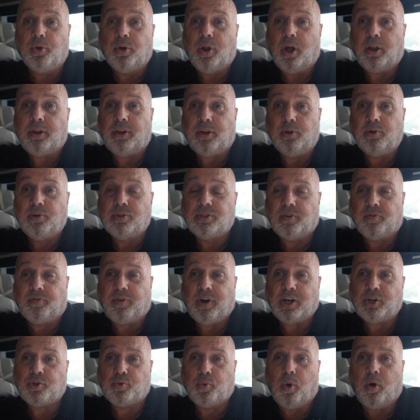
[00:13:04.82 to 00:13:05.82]
not use the
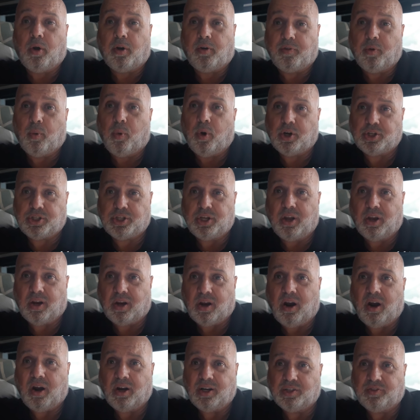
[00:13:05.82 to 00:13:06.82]
fresh water for washing your
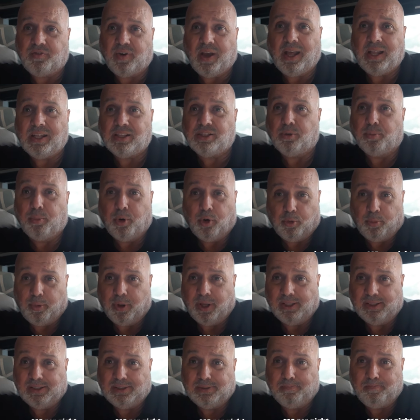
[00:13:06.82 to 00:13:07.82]
cars, vans or
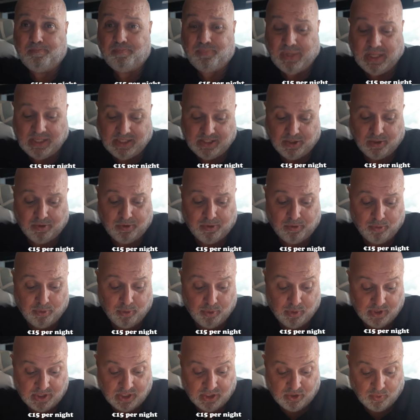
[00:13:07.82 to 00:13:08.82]
motorbikes that's on the
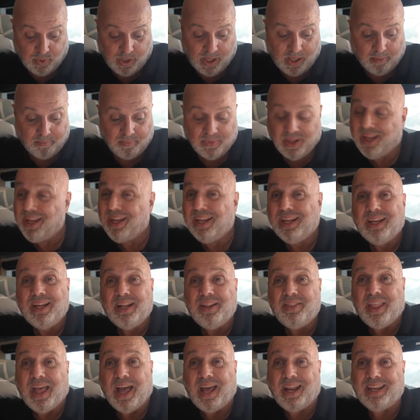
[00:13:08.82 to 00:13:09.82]
rules as well.
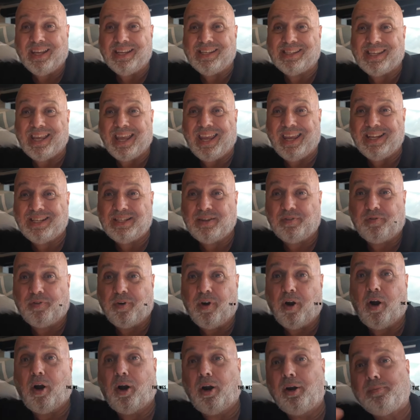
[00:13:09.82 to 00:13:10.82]
That is it
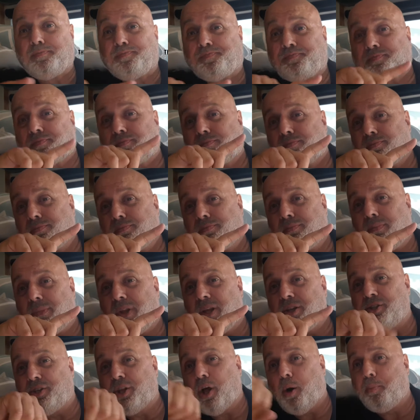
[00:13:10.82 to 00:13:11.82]
for
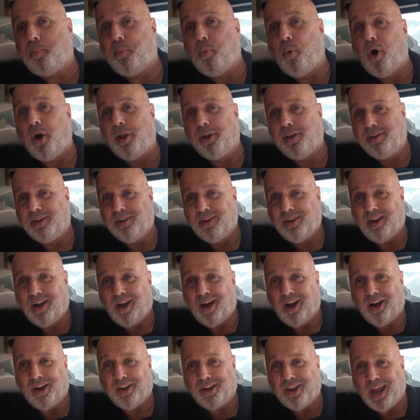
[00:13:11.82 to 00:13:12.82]
stop one
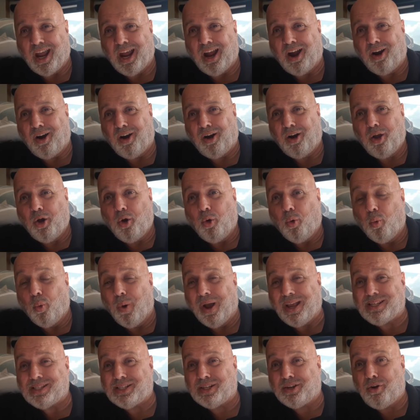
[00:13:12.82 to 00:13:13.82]
on our
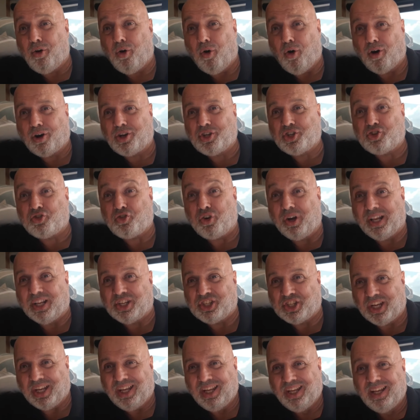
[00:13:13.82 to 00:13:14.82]
West Cork
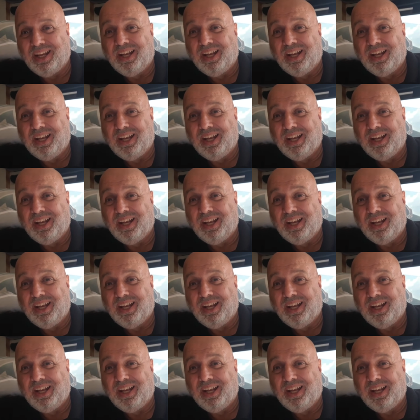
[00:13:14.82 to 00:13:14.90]
trilogy.